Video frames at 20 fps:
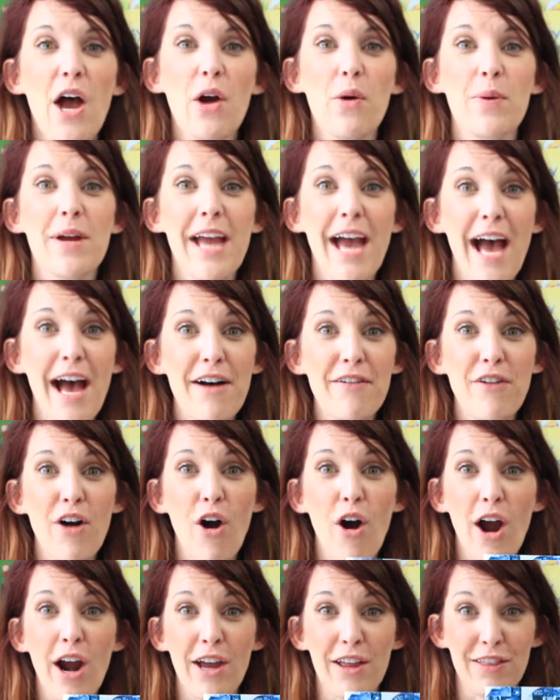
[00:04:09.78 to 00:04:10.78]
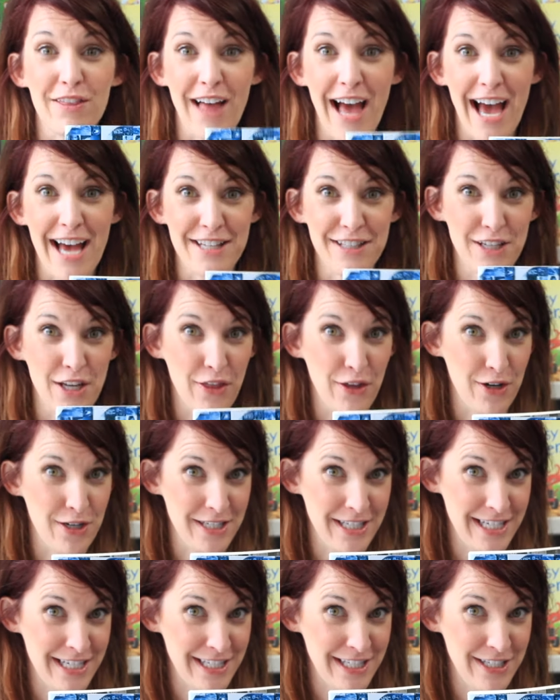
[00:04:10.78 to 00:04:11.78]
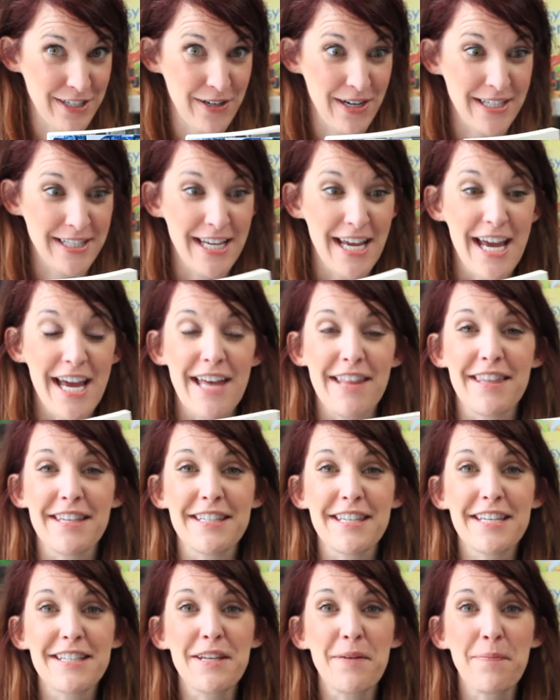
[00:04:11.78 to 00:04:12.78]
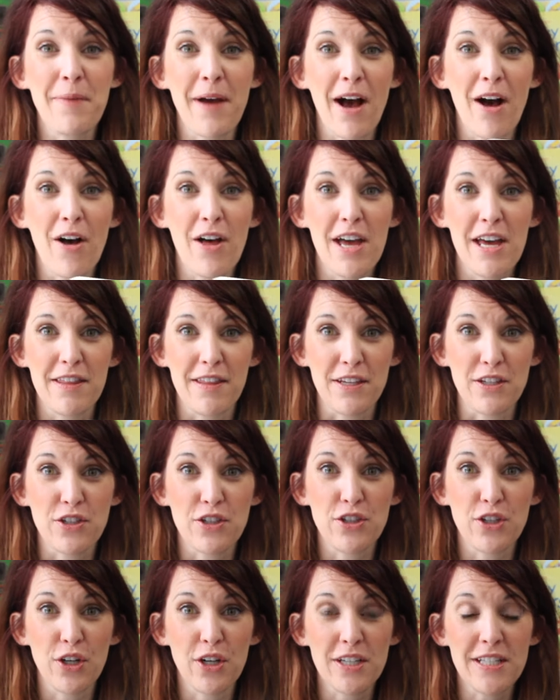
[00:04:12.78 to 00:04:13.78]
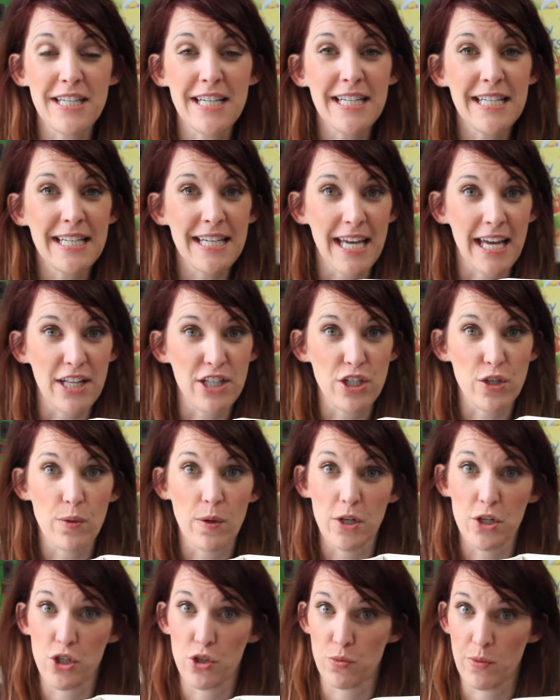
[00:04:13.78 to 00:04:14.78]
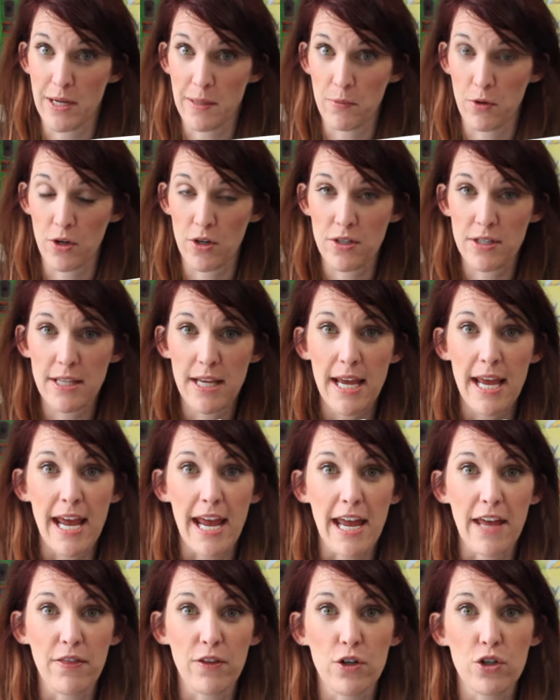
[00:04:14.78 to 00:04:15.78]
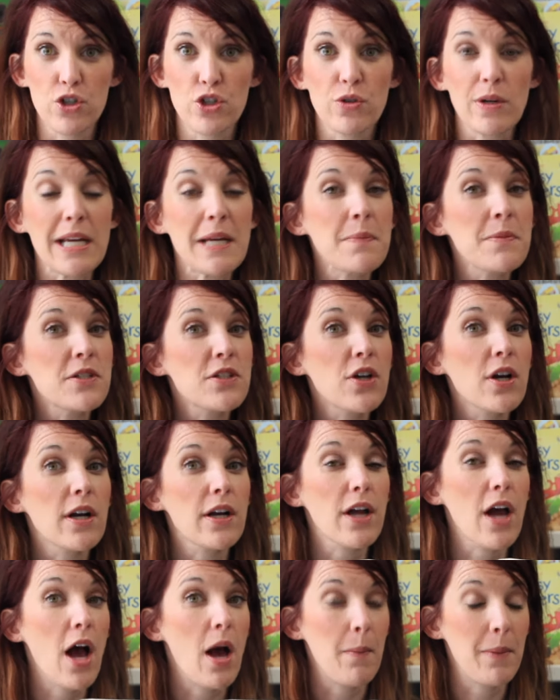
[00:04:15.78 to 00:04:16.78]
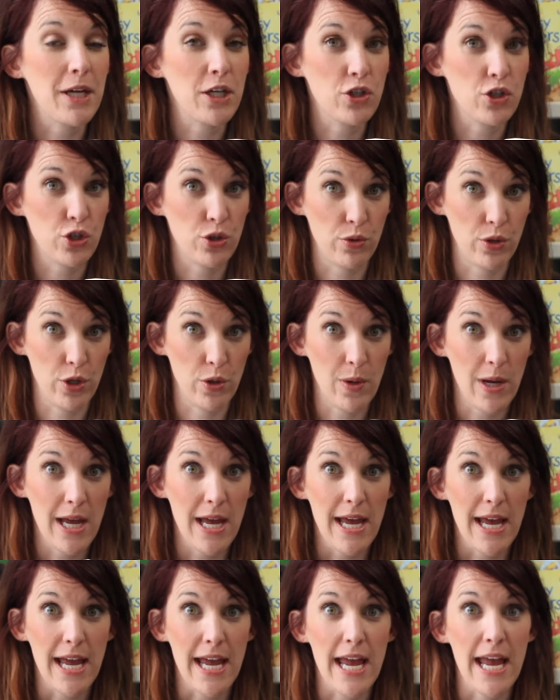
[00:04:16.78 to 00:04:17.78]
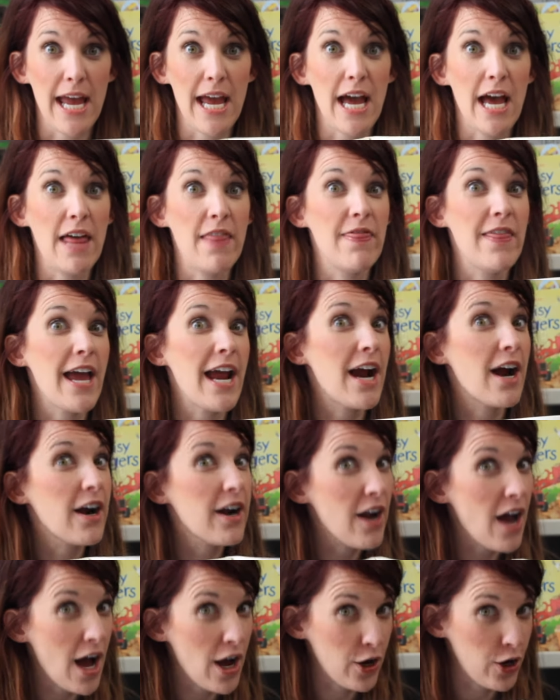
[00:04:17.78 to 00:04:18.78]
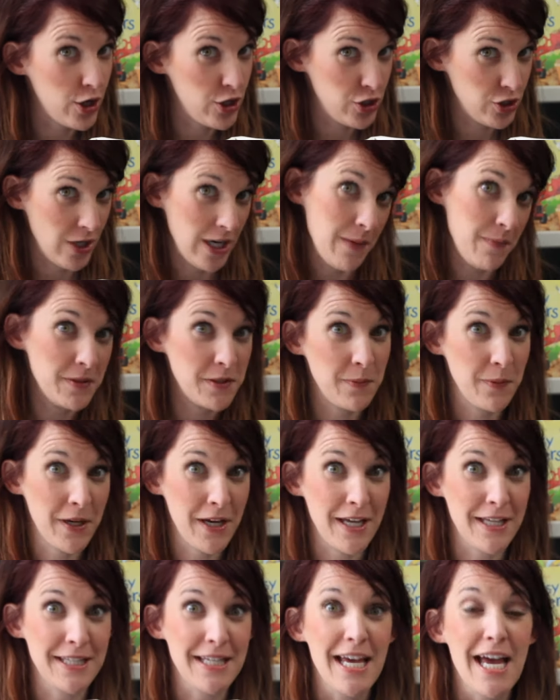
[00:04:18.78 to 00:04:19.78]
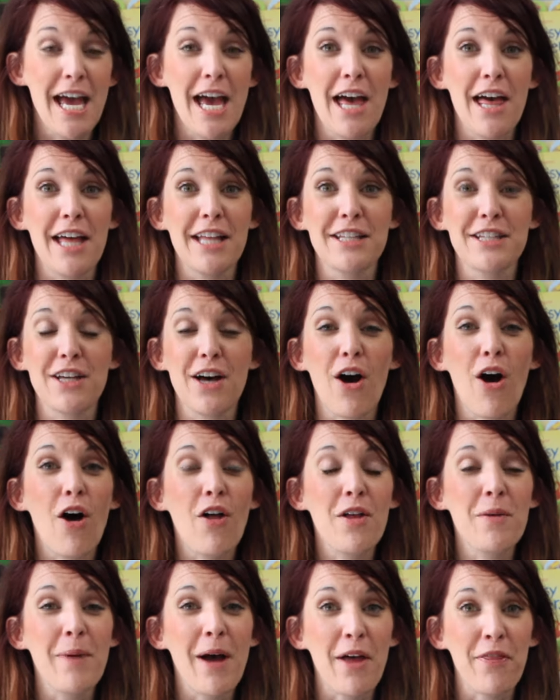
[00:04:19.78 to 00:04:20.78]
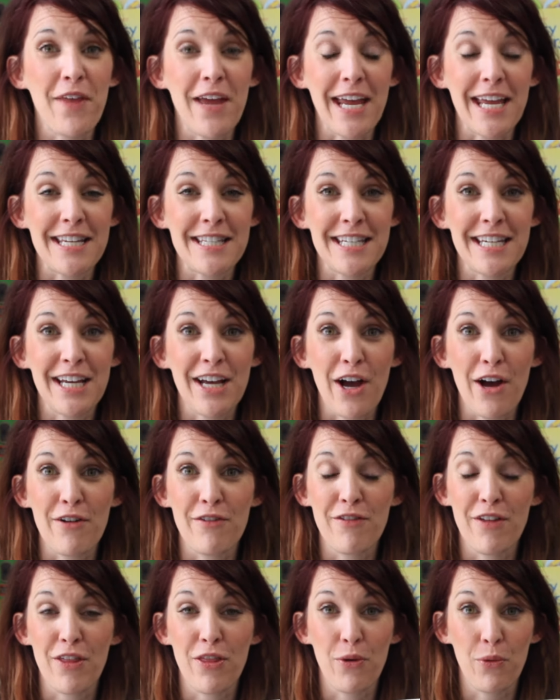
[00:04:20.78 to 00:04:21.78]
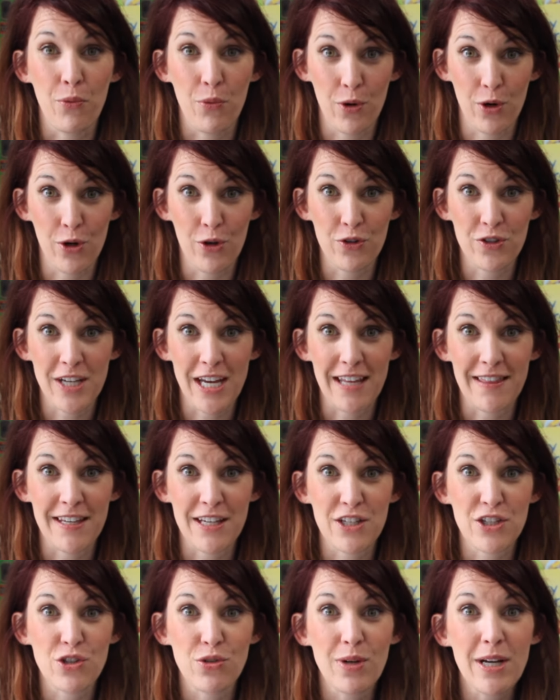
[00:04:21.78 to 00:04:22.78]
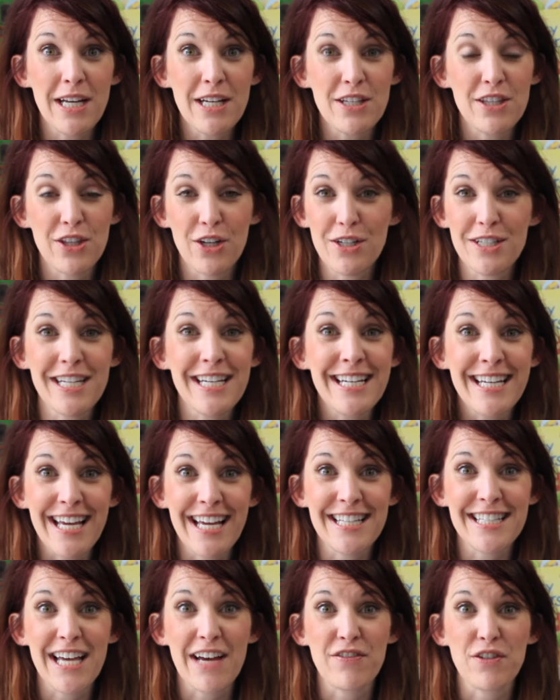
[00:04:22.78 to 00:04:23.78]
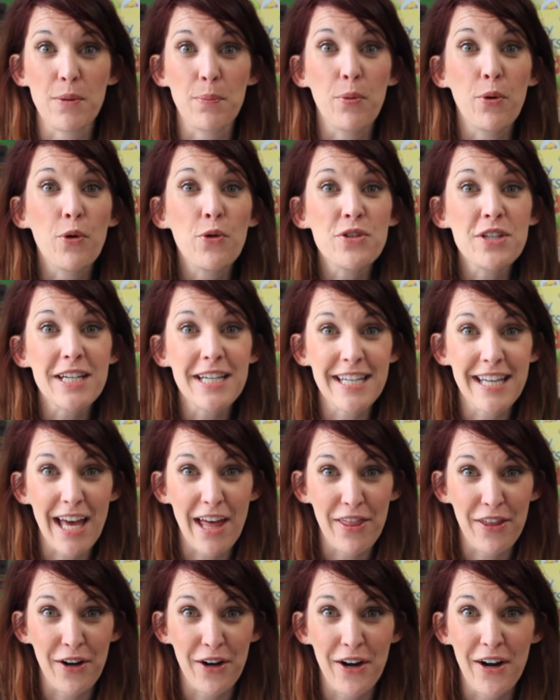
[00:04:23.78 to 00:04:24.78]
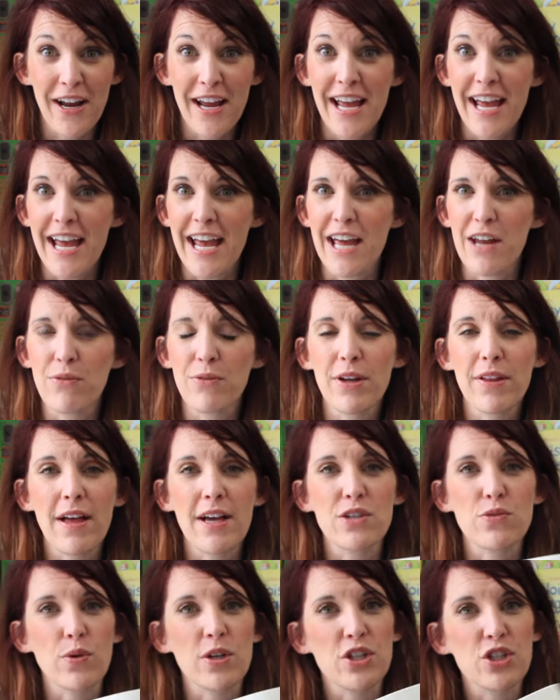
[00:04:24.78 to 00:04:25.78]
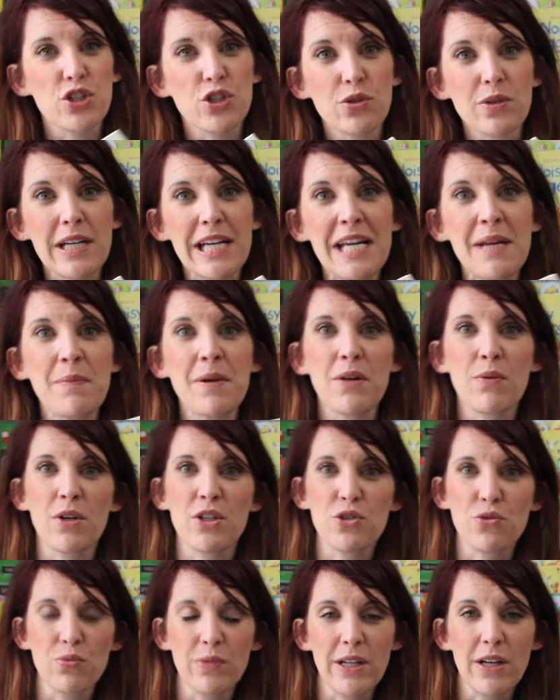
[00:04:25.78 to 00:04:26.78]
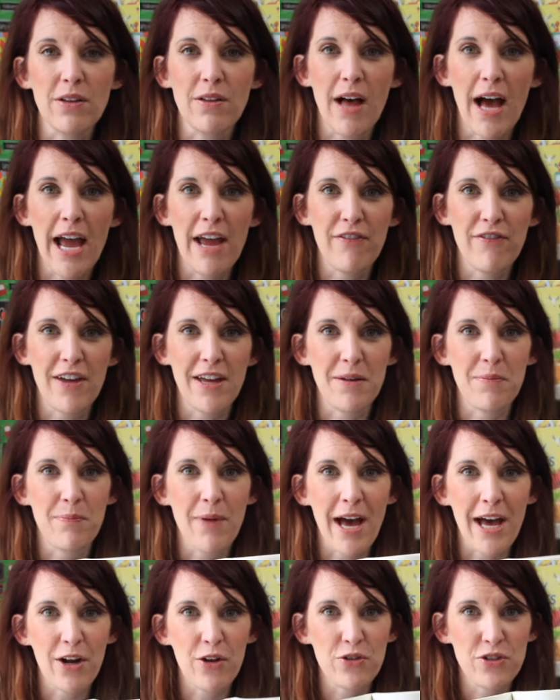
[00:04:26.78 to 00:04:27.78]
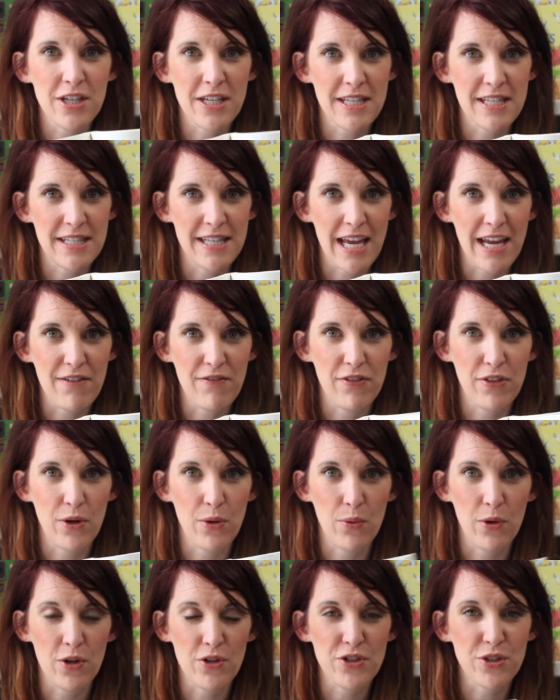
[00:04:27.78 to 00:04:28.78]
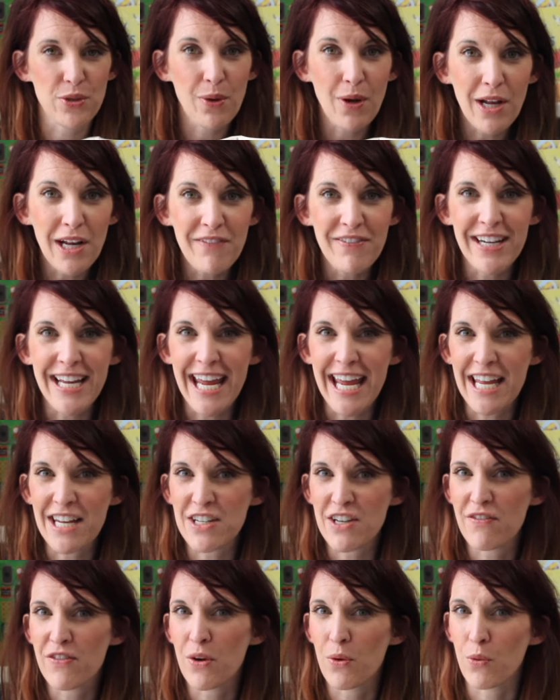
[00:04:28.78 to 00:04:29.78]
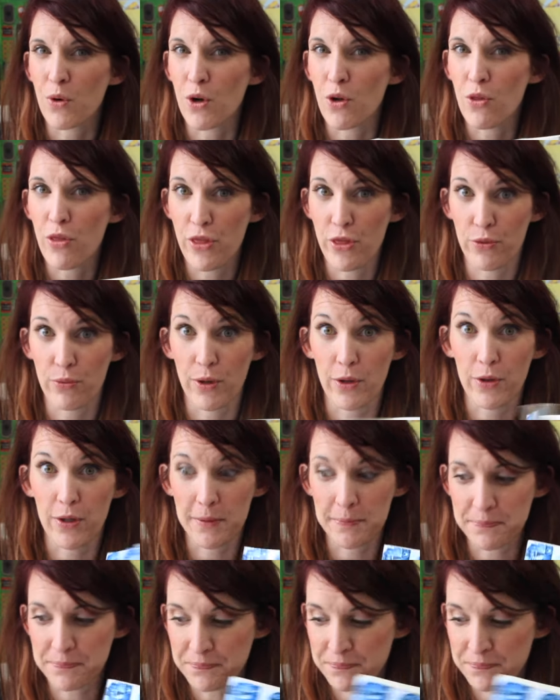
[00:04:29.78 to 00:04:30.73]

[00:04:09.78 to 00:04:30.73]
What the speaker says: We have our Last 13 series. This is about these 13 kids who are dreamers, and their dreams start coming true. And they are not good dreams, because it's all about the ending of the world. And these 13 kids have to pull together and realize what's dream and what's real life in battle to save the world. So kind of an end of the world thriller.